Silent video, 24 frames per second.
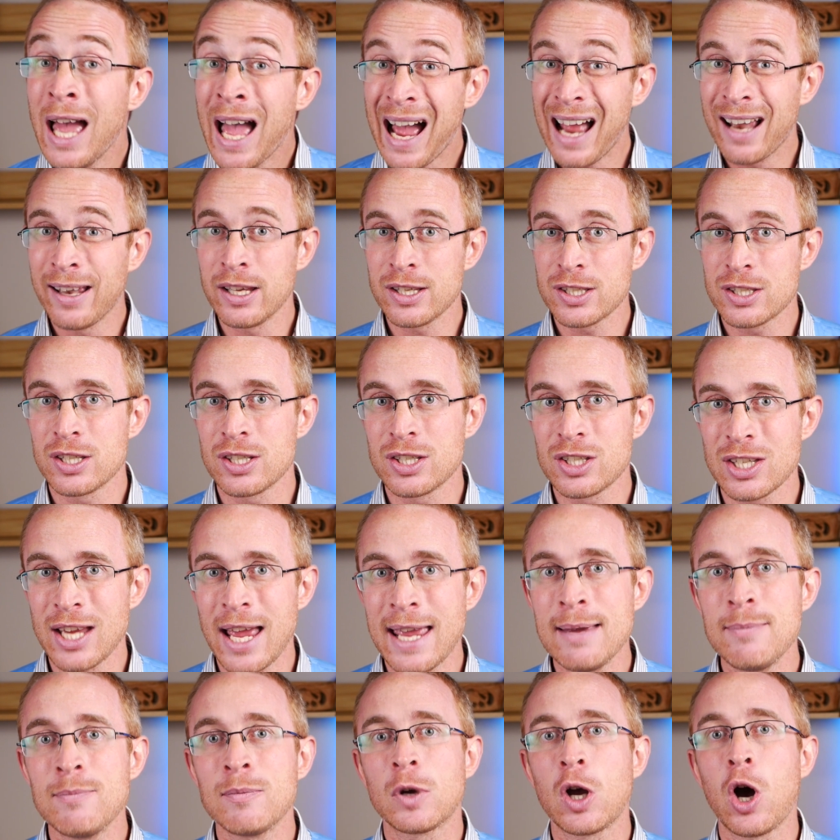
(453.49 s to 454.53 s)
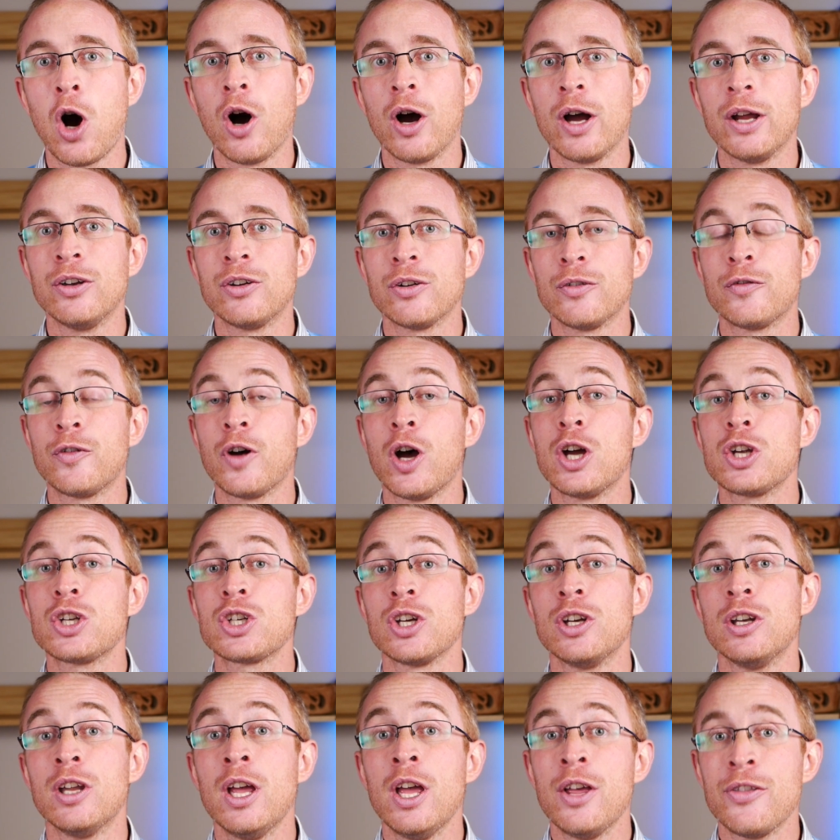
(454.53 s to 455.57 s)
And it's the same kind of
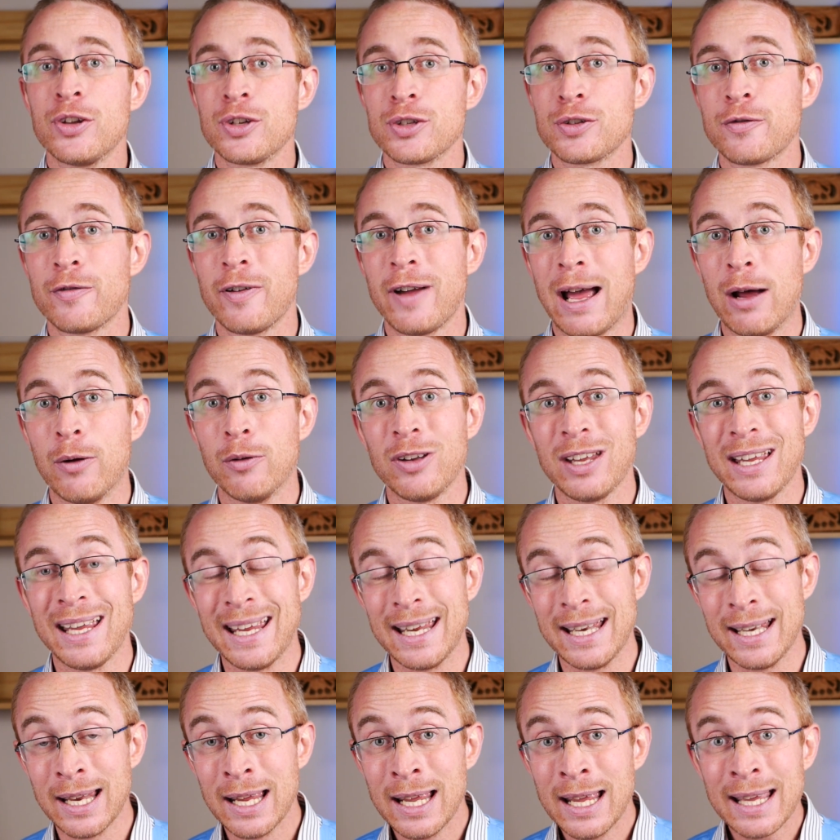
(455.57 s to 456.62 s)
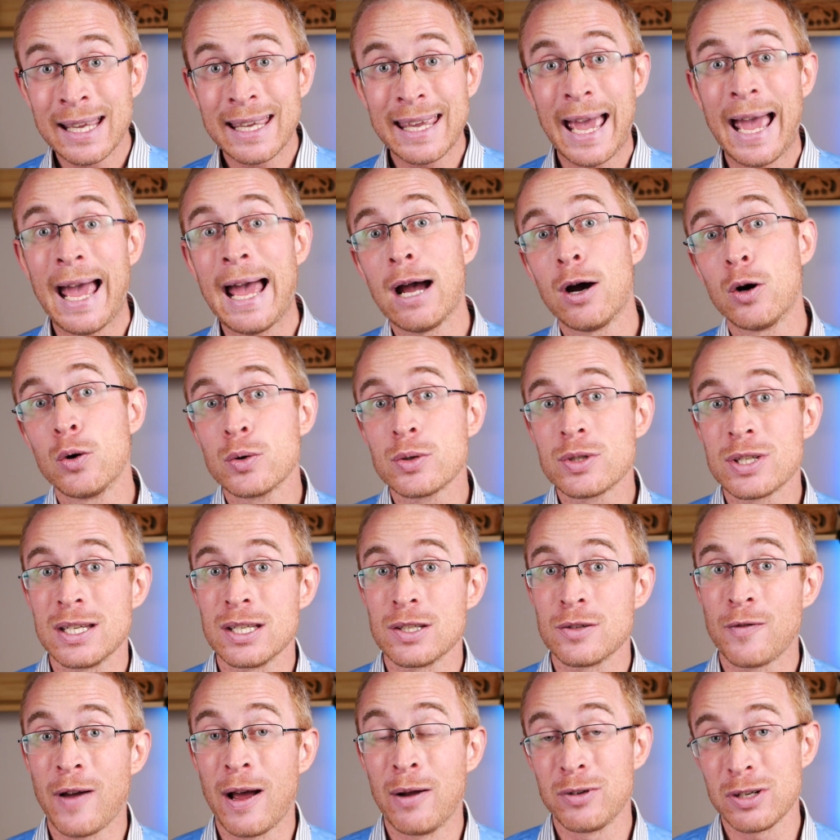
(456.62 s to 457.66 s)
version that's found in cows,
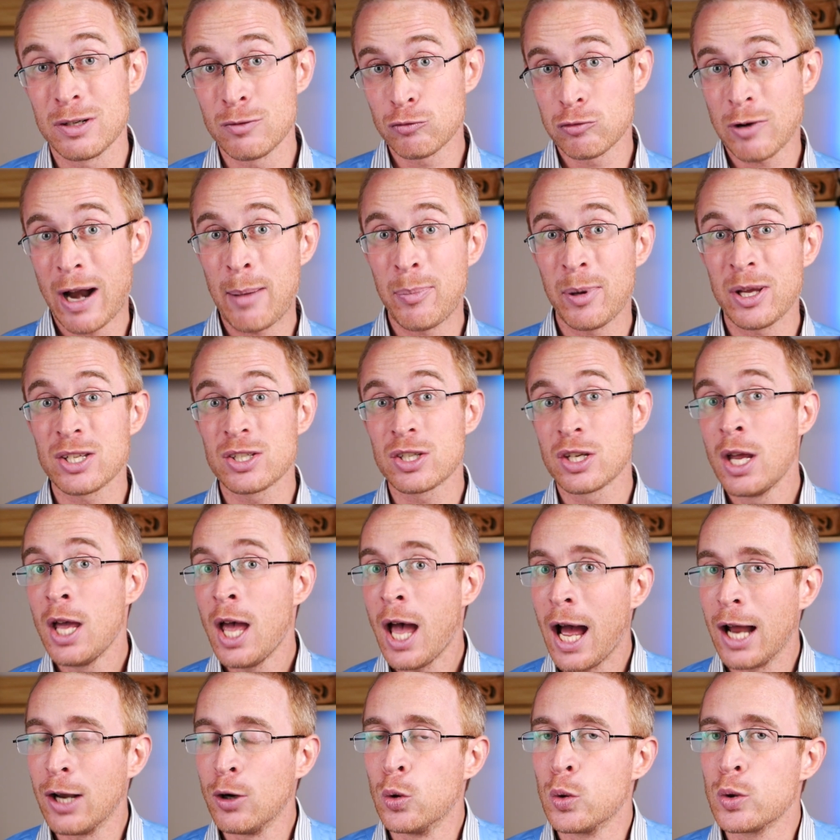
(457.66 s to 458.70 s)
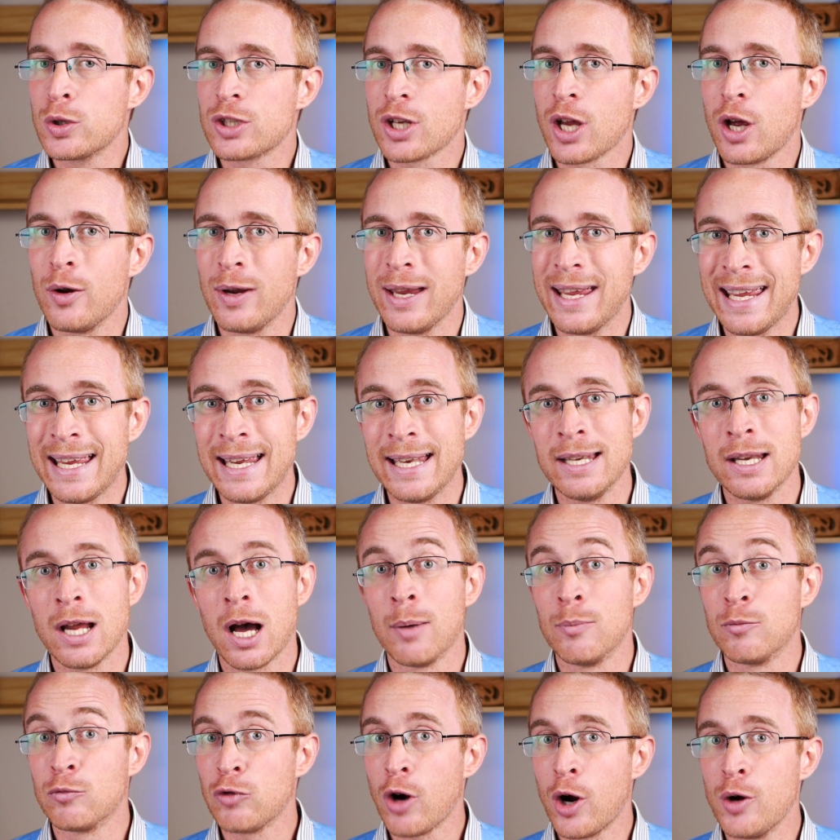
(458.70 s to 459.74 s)
it's found in rabbits, and also in
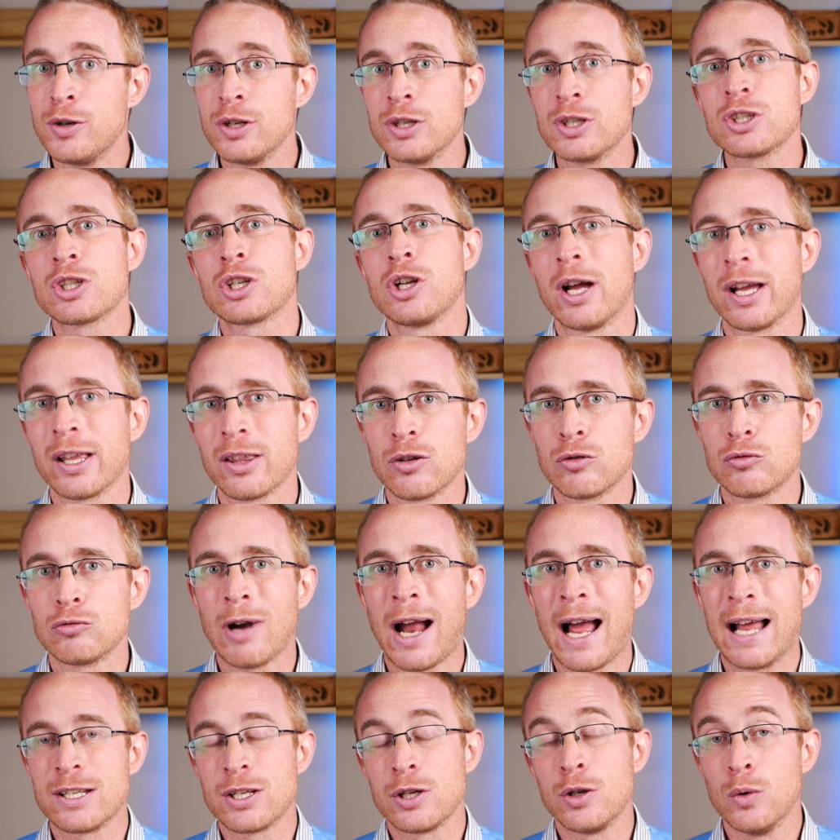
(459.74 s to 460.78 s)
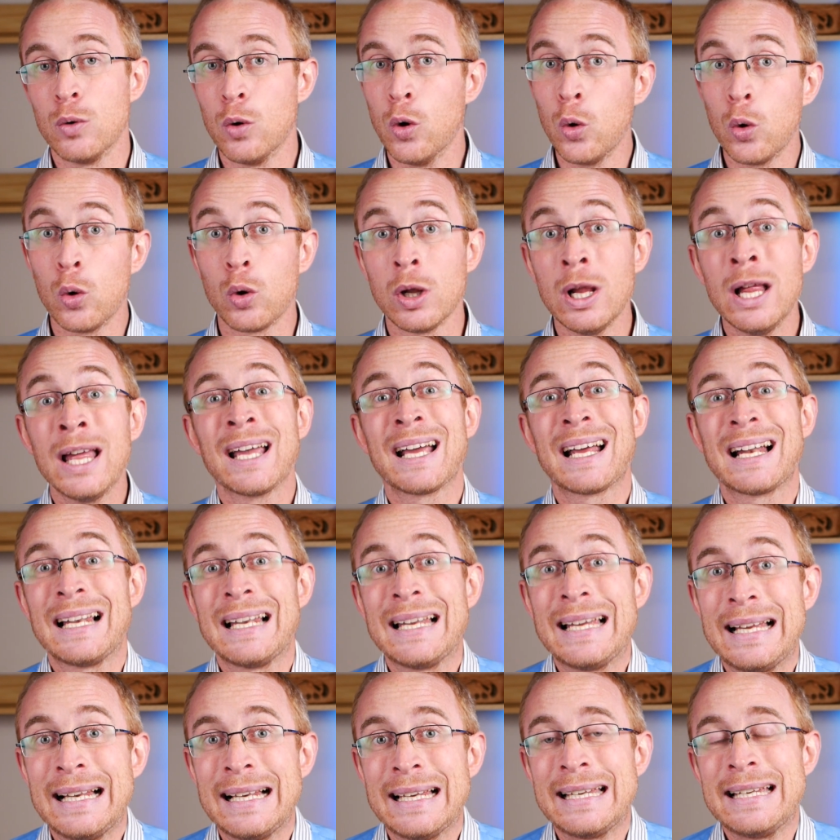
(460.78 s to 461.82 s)
rodents like the rat, who all
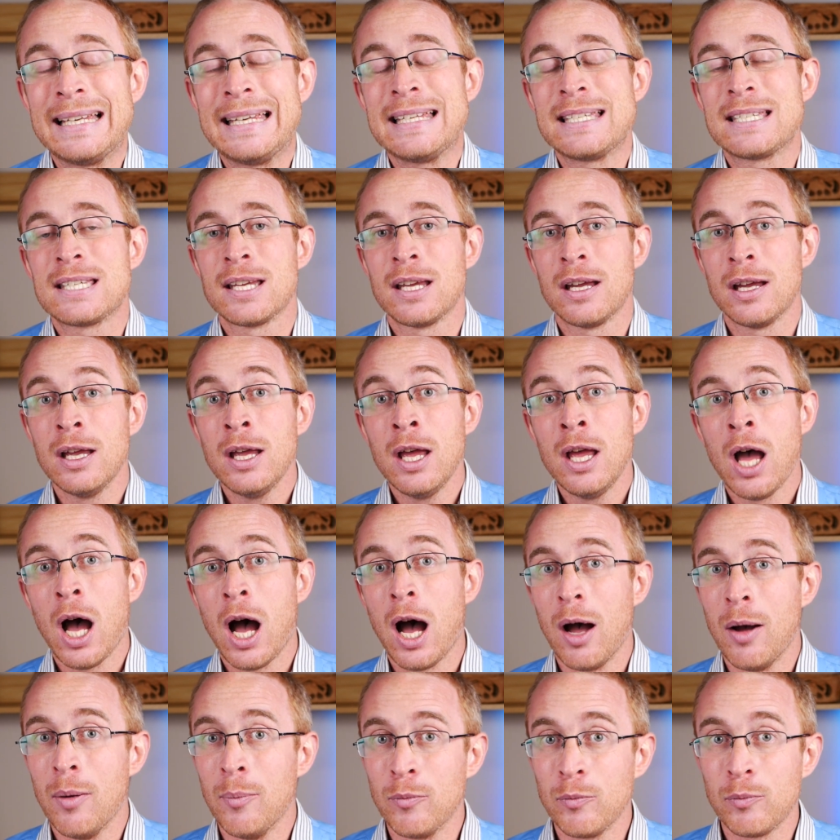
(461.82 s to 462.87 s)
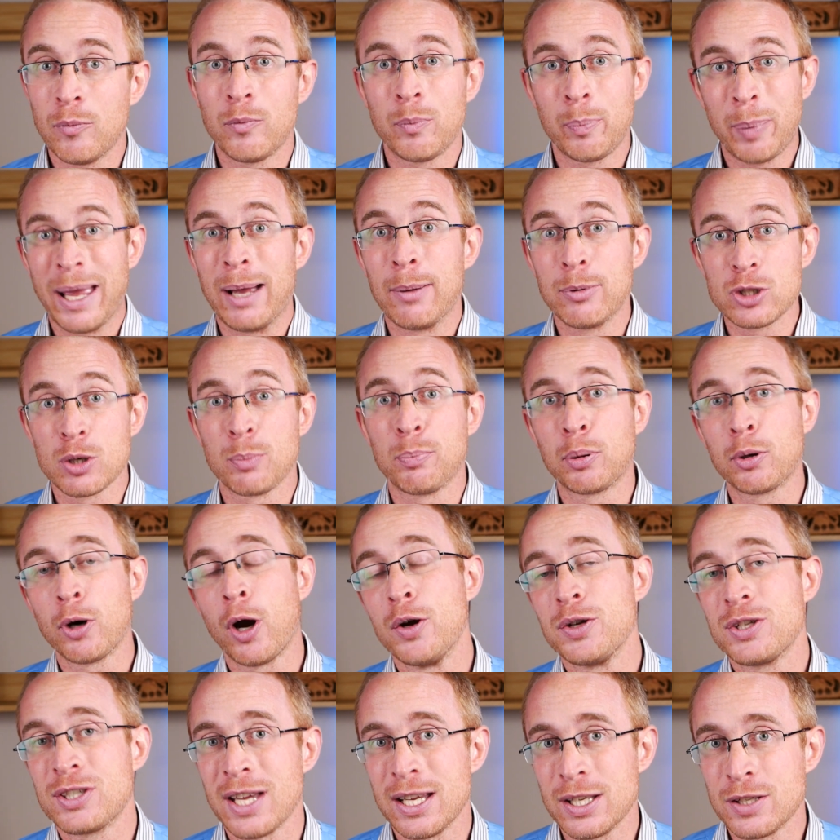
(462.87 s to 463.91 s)
clearly need to be able to
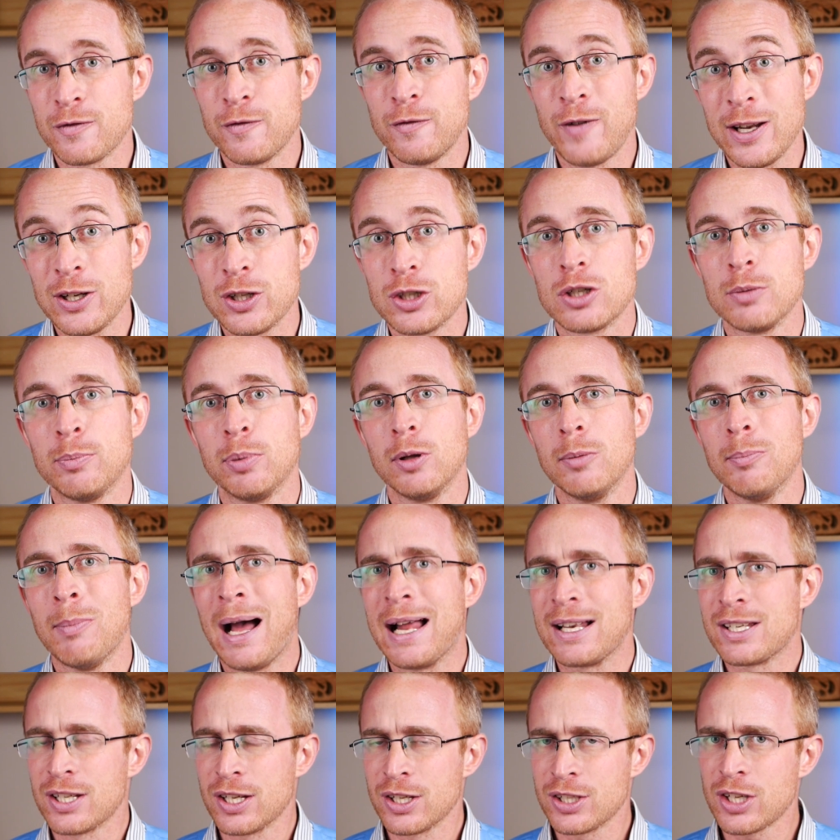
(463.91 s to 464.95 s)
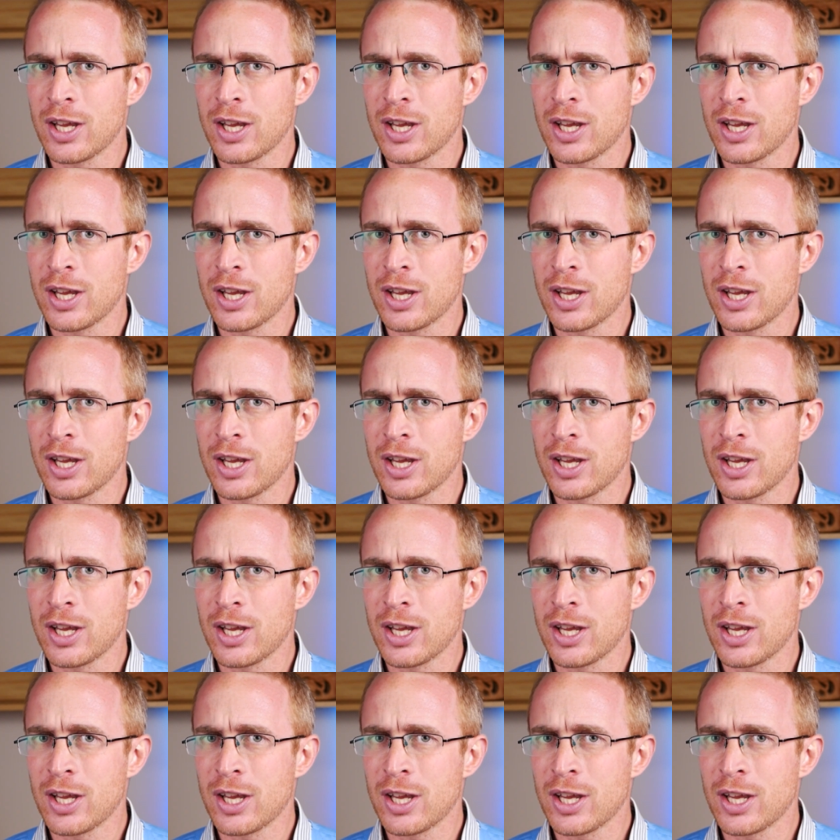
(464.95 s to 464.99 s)
process vegetable matter.